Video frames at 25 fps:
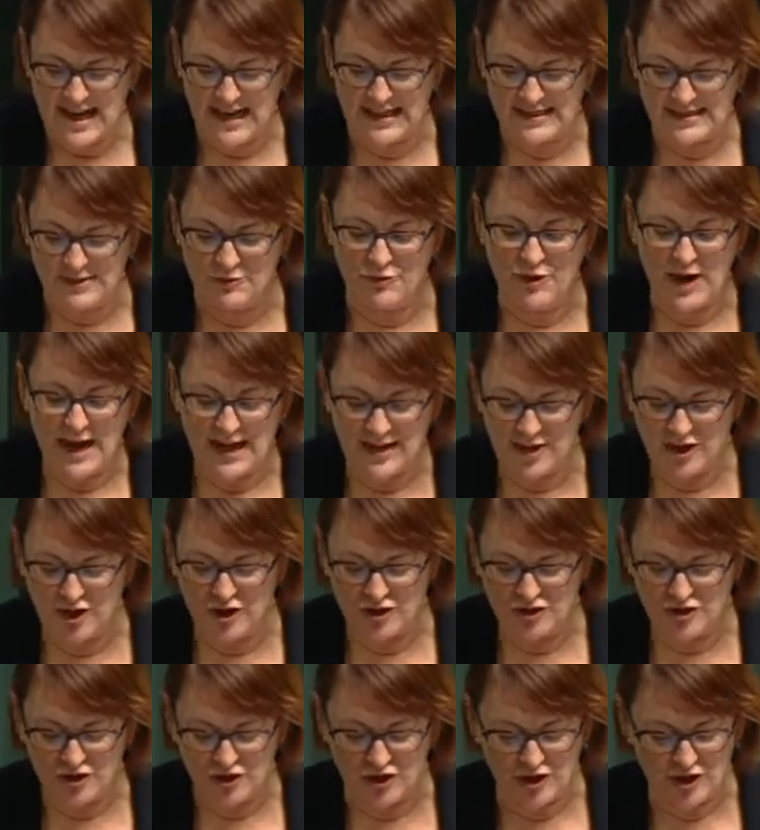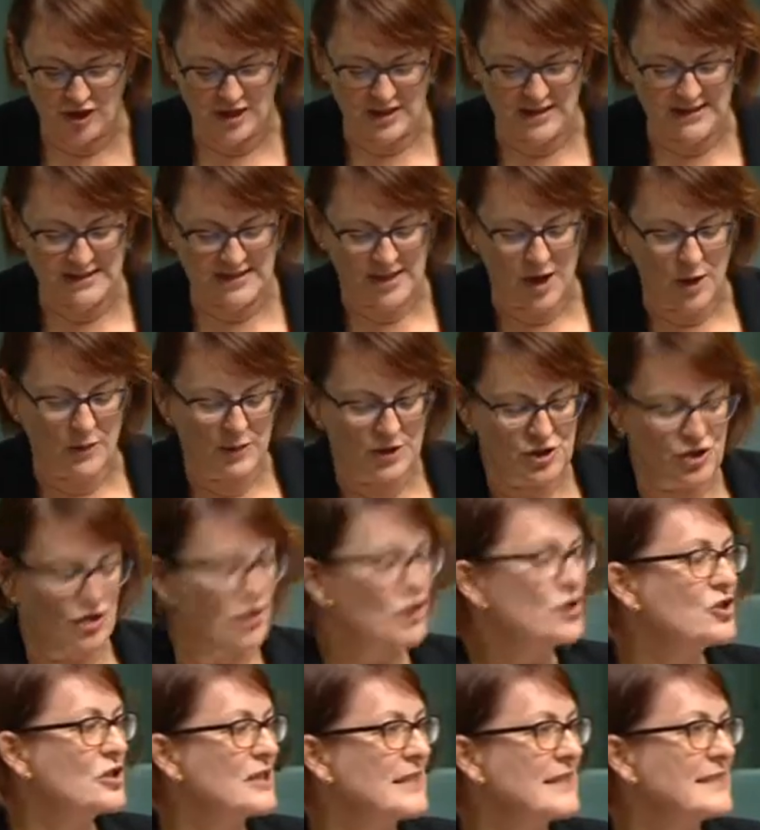As a radio journalist, I was
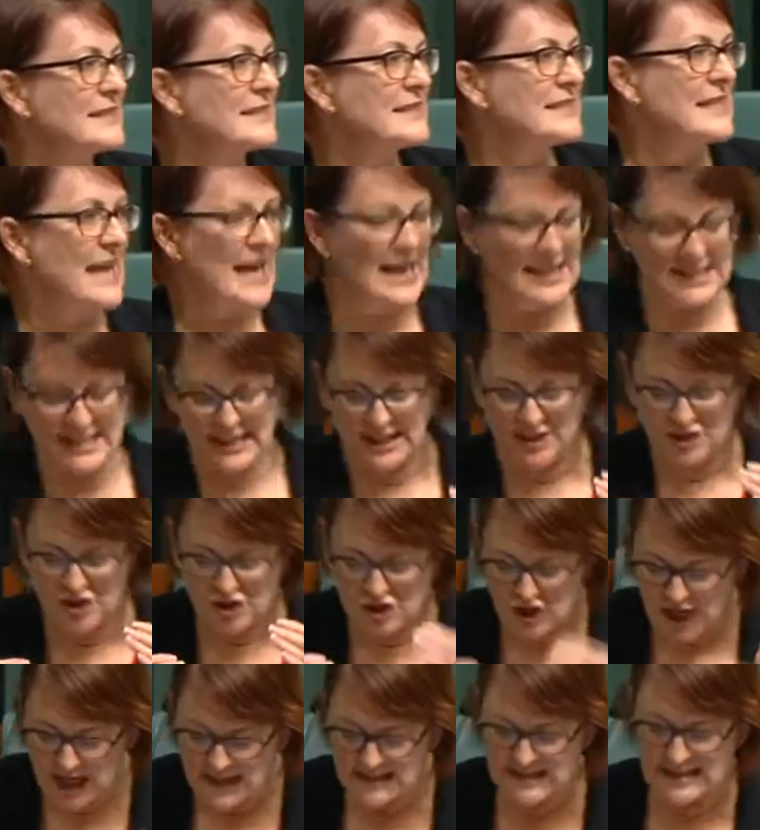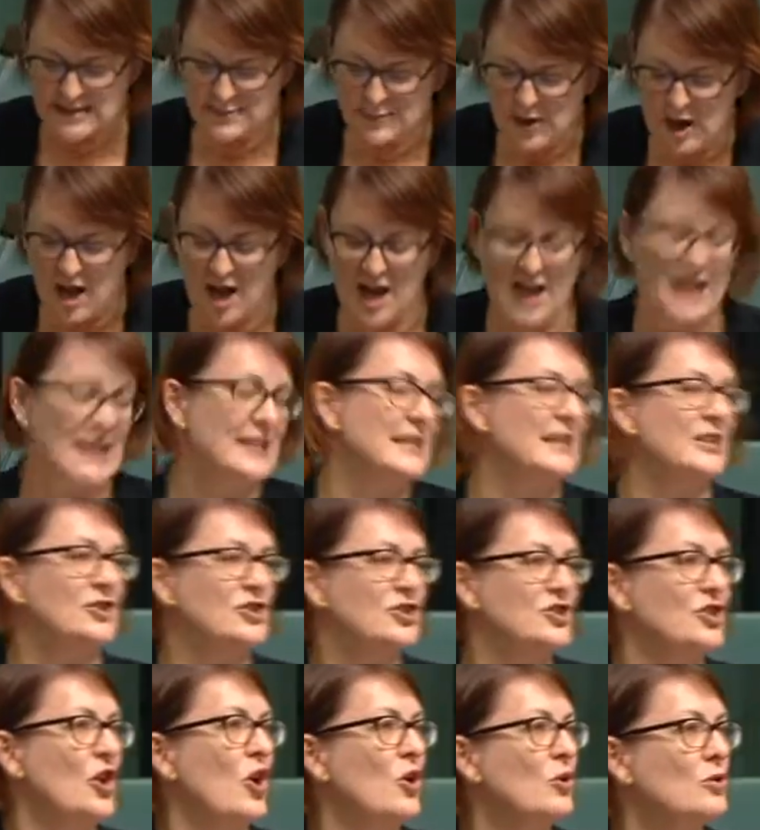usually standing just behind his
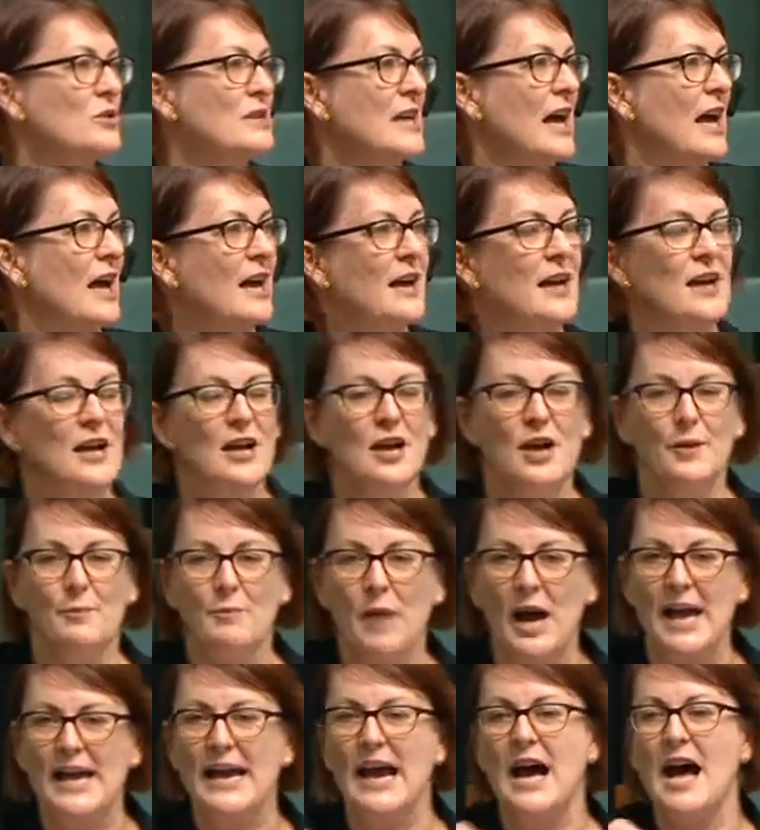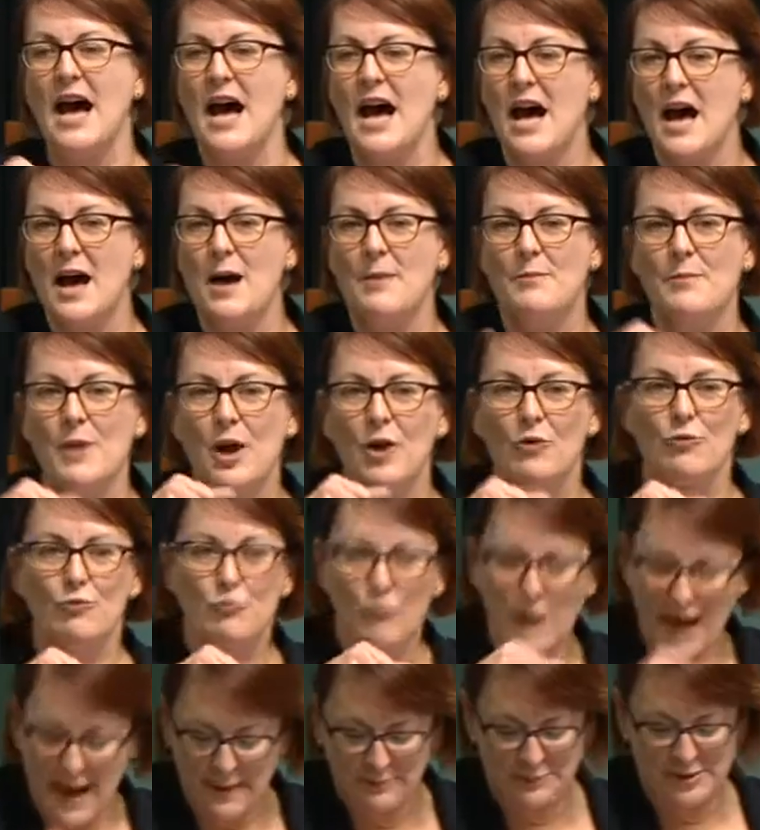shoulder, my arm
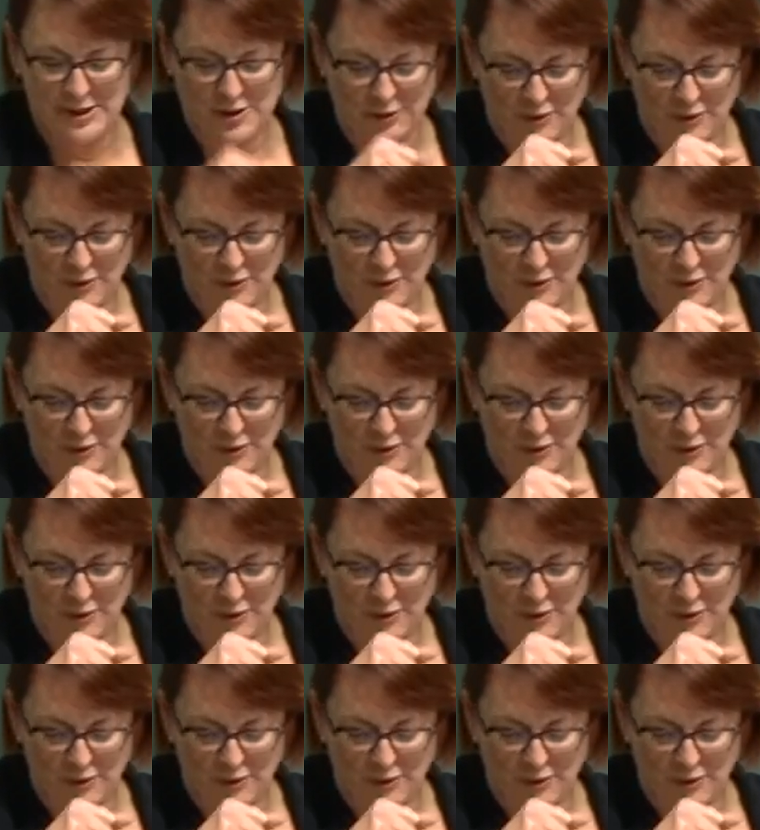wrapped